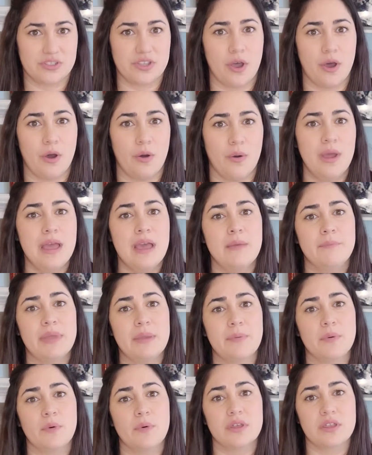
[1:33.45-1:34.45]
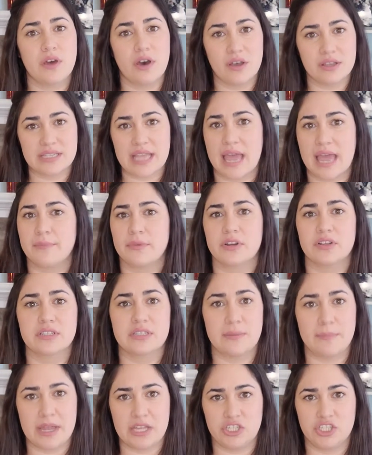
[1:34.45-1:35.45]
So people with Alzheimer's,
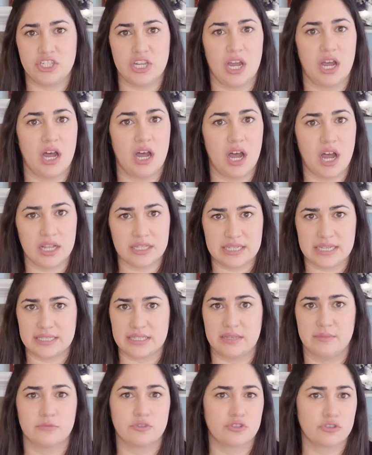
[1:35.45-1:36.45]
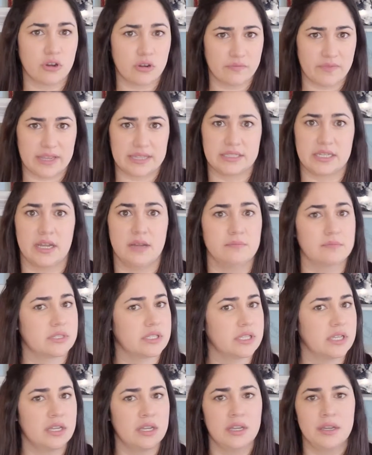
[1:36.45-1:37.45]
dementia, autism, stroke
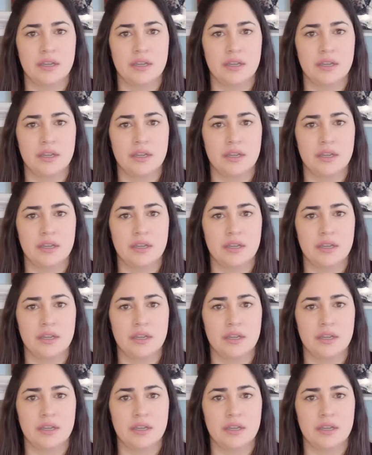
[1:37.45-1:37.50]
victims,